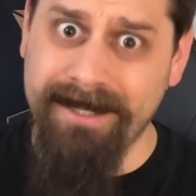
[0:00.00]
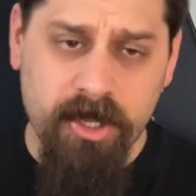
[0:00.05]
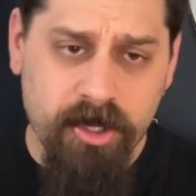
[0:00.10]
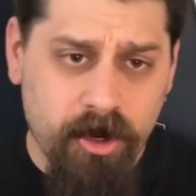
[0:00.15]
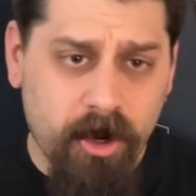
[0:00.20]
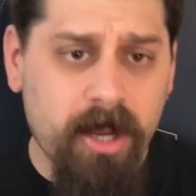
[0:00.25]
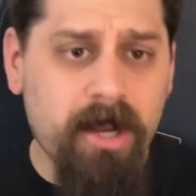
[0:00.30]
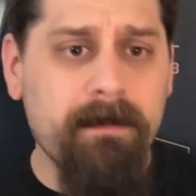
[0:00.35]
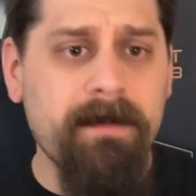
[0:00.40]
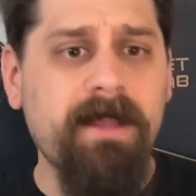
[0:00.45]
You're
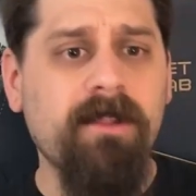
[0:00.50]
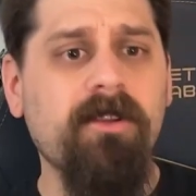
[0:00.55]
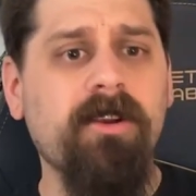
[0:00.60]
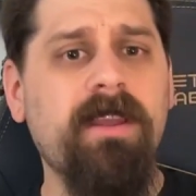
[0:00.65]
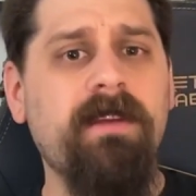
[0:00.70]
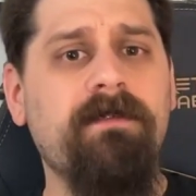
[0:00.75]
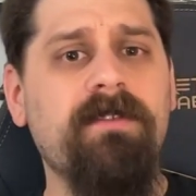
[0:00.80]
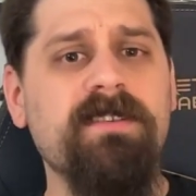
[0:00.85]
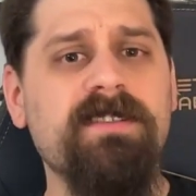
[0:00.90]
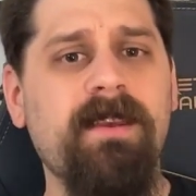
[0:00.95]
going to be looking
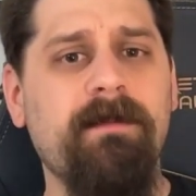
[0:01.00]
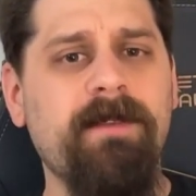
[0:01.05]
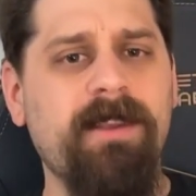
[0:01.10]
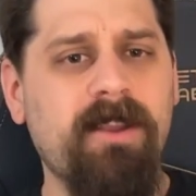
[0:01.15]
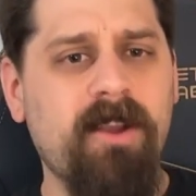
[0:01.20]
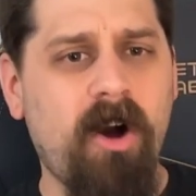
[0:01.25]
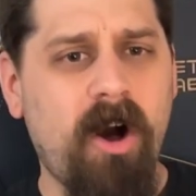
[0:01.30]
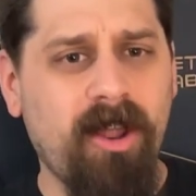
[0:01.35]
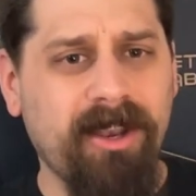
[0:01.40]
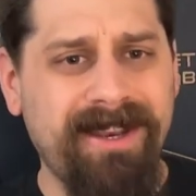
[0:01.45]
for something
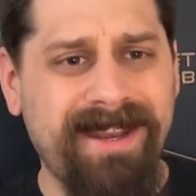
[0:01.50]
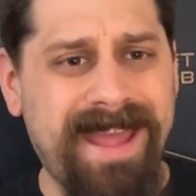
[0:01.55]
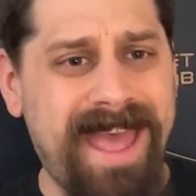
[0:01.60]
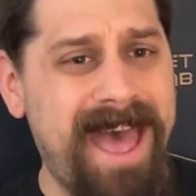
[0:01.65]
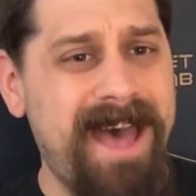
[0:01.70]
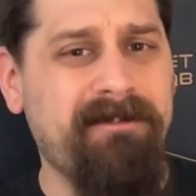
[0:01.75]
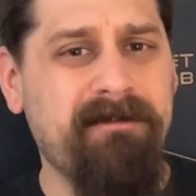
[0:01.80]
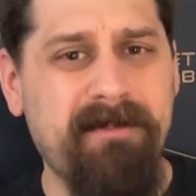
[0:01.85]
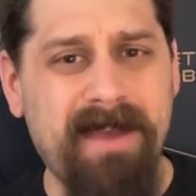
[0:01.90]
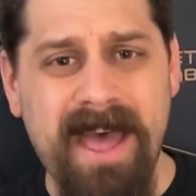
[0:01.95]
called an
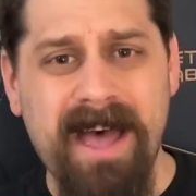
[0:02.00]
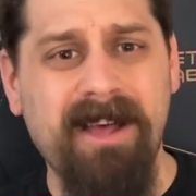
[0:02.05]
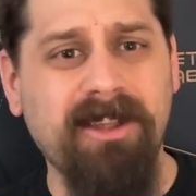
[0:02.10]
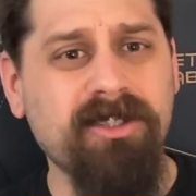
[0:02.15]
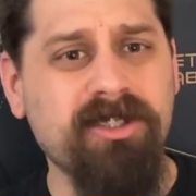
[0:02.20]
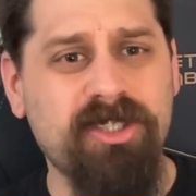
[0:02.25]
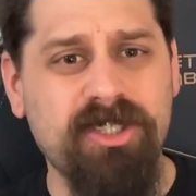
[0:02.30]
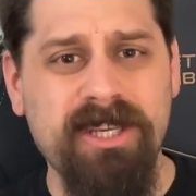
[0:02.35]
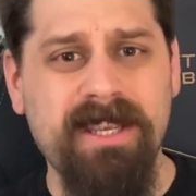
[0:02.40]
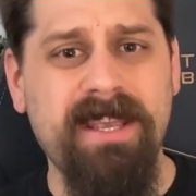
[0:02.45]

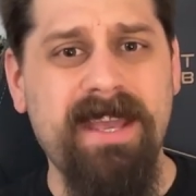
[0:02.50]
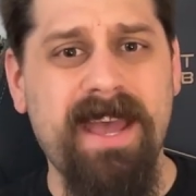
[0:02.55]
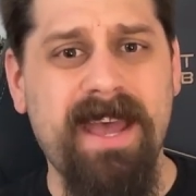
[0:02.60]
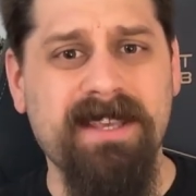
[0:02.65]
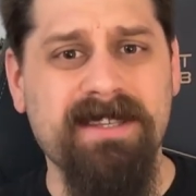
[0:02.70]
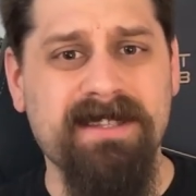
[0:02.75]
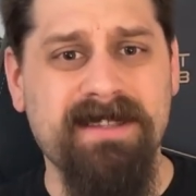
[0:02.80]
FLGS.